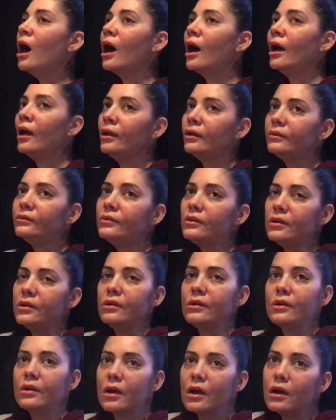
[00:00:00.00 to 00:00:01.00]
I don't
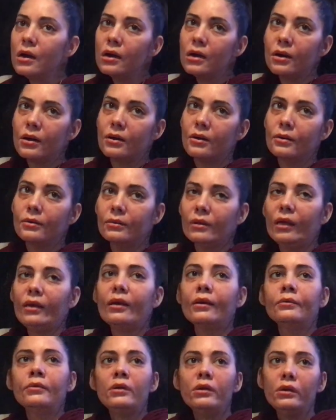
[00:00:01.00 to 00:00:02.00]
know. Like,
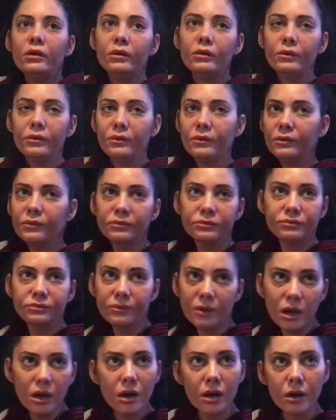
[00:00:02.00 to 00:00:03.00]
I wanted to go to the
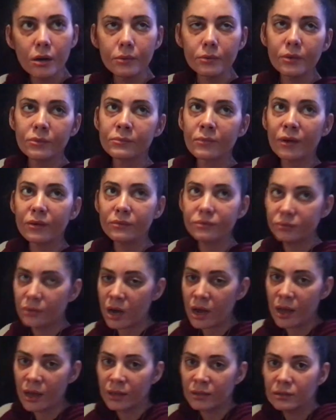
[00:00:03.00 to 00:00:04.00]
fair with my
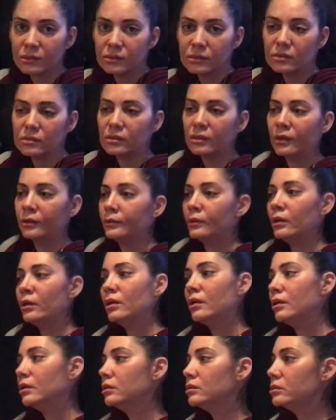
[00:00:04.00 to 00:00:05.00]
friends, and I
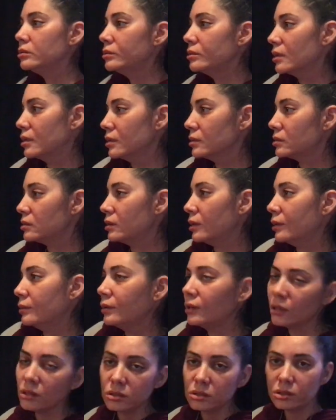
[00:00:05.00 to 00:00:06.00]
wanted to do this, and I
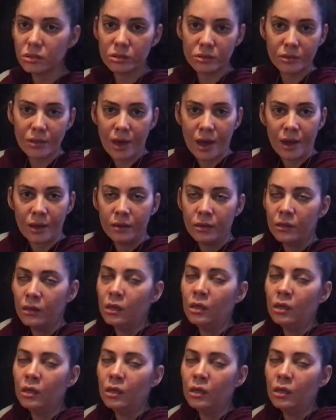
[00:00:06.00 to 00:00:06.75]
wanted to do that.